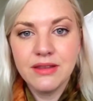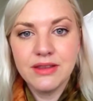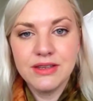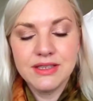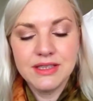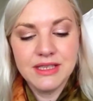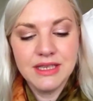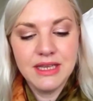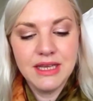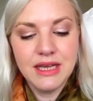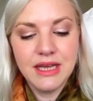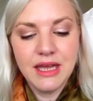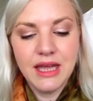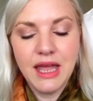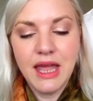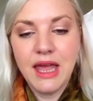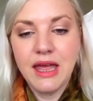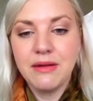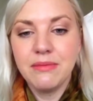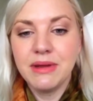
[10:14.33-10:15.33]
this year,
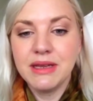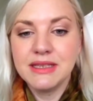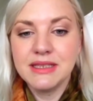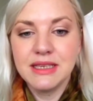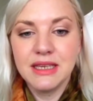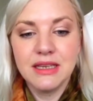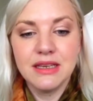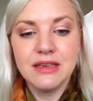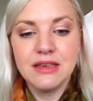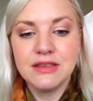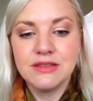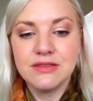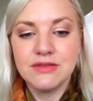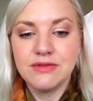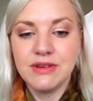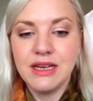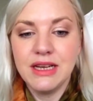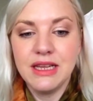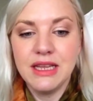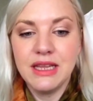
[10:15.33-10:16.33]
and my skin has
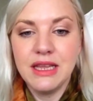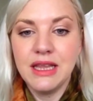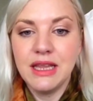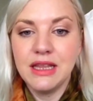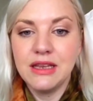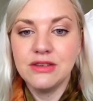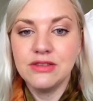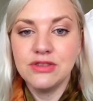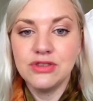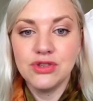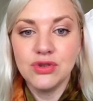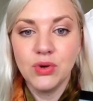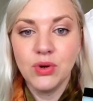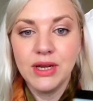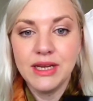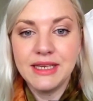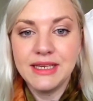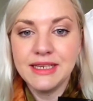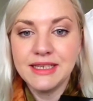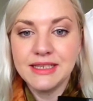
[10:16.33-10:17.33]
really
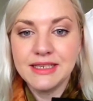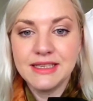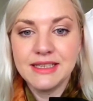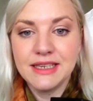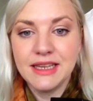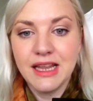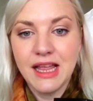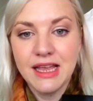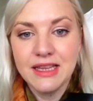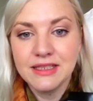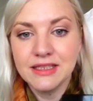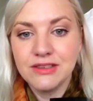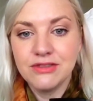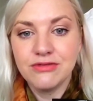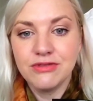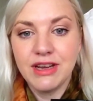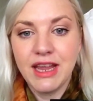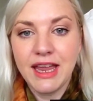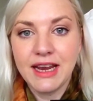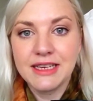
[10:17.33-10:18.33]
enjoyed it. It hasn't
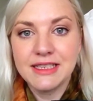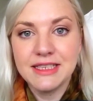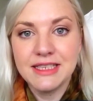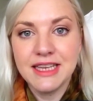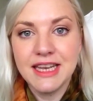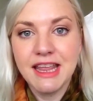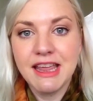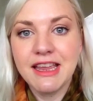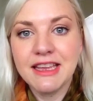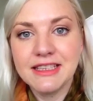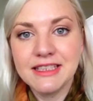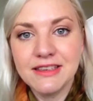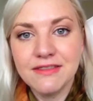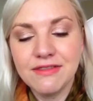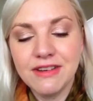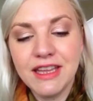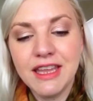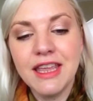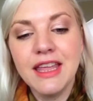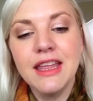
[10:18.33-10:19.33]
reacted
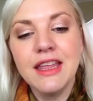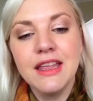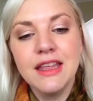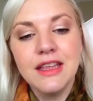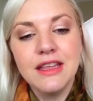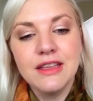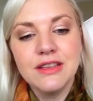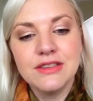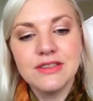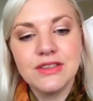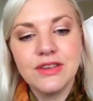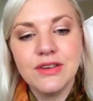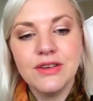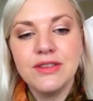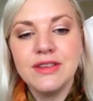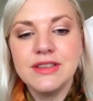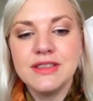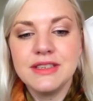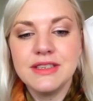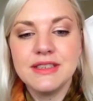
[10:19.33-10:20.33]
negatively, so
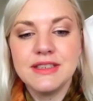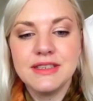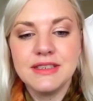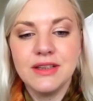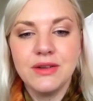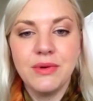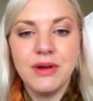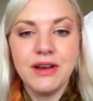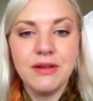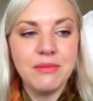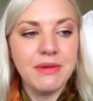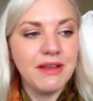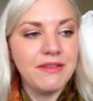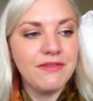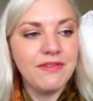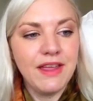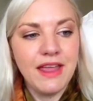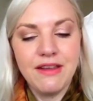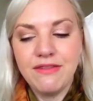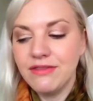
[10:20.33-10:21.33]
this is still one of my
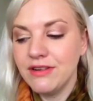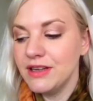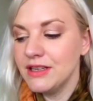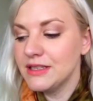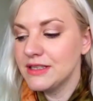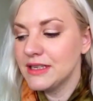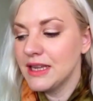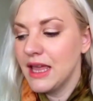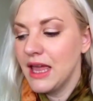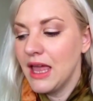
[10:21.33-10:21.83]
favorites.